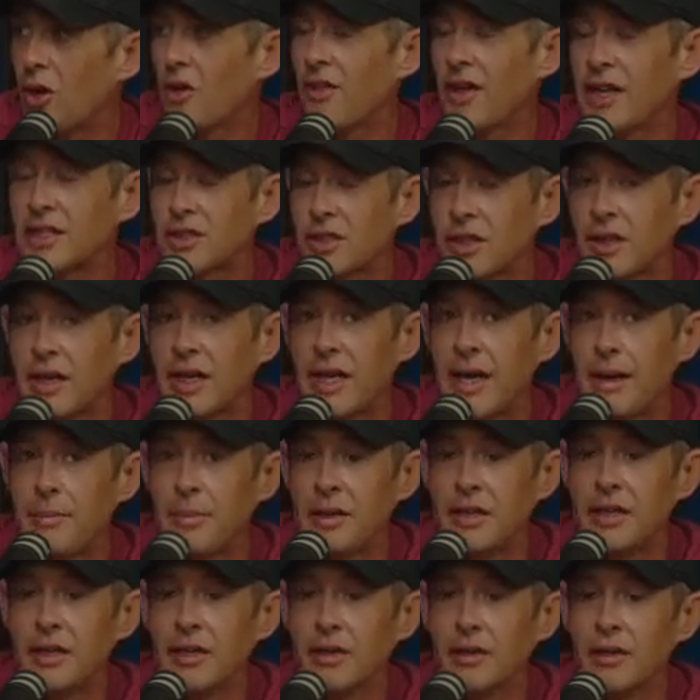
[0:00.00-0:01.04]
all that's going to
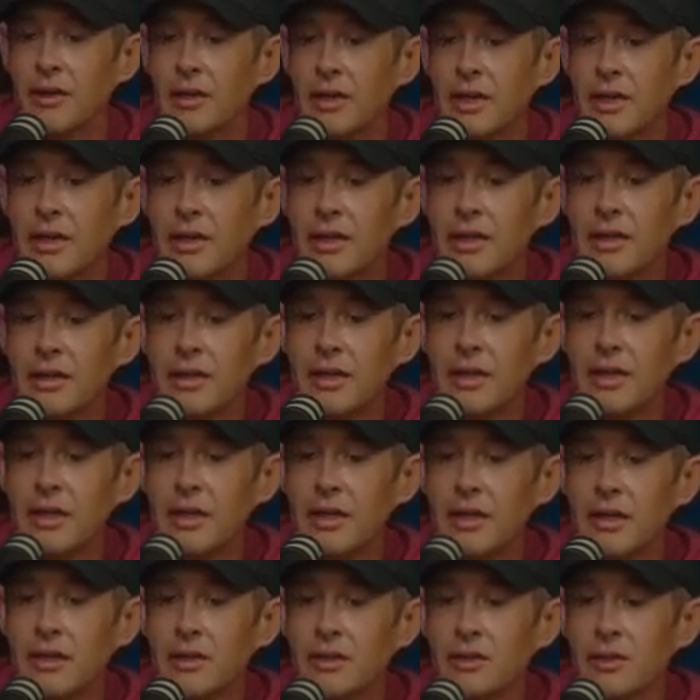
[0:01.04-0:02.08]
happen here.
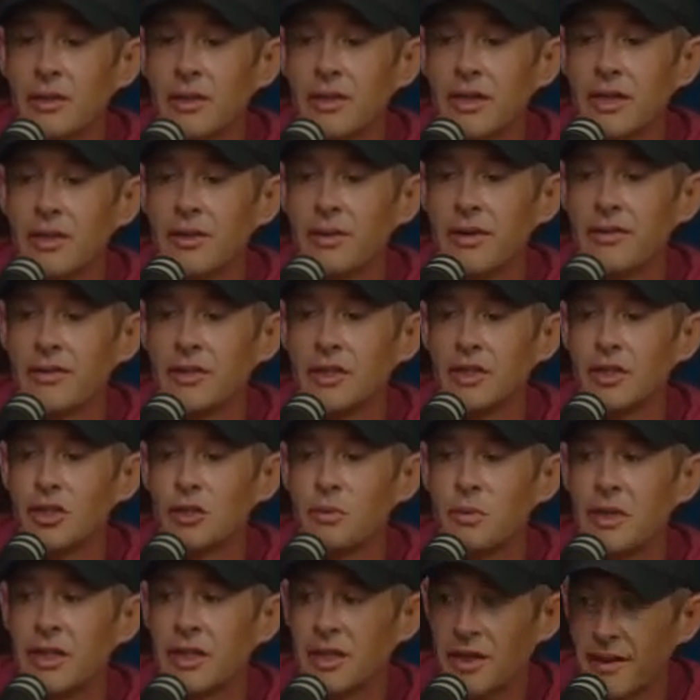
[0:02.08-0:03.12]
And so I think you have to
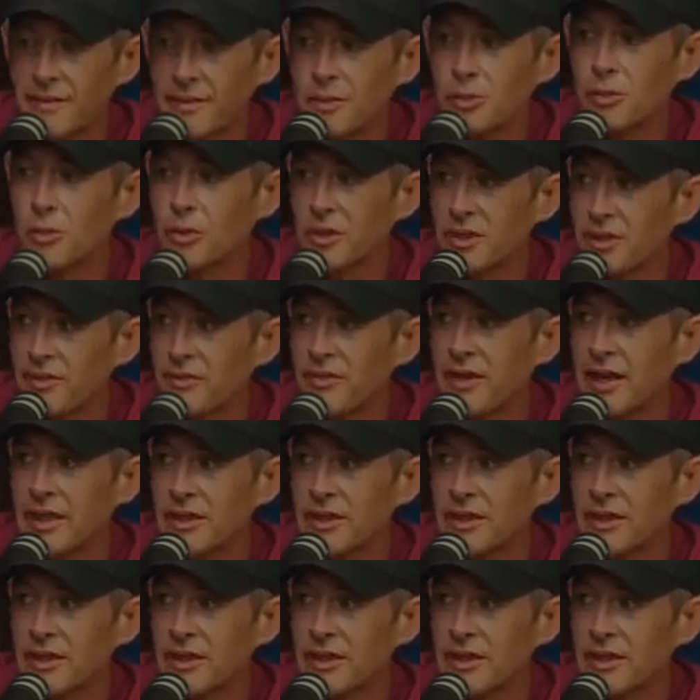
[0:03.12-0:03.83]
just be comfortable with the